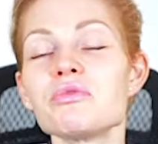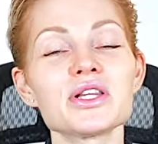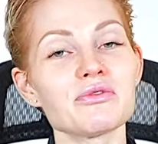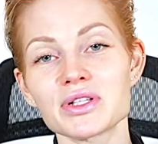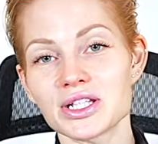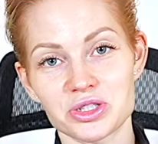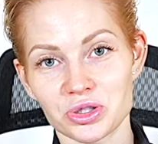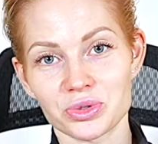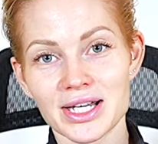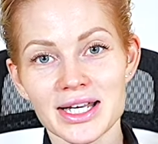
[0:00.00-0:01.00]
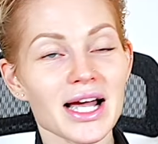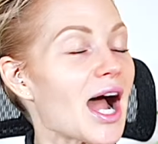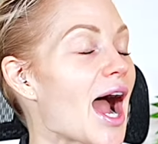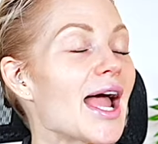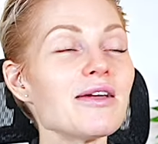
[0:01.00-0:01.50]
really, really do.
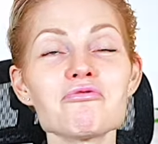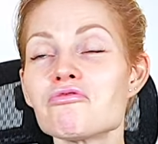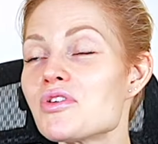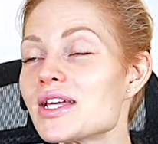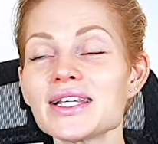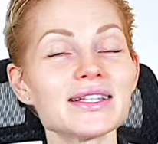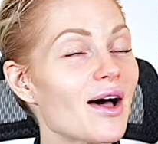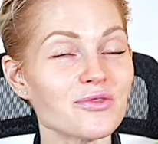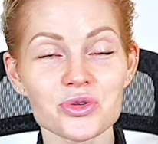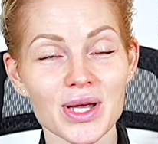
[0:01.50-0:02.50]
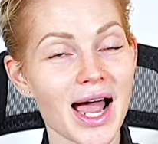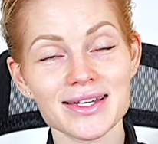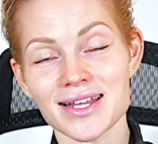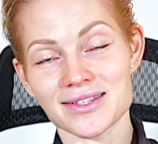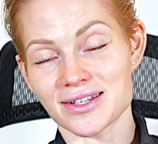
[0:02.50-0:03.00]
I really love doing high
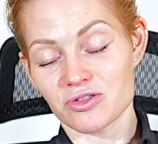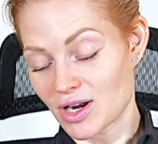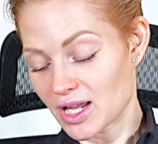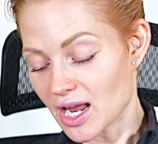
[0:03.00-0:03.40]
intensity training.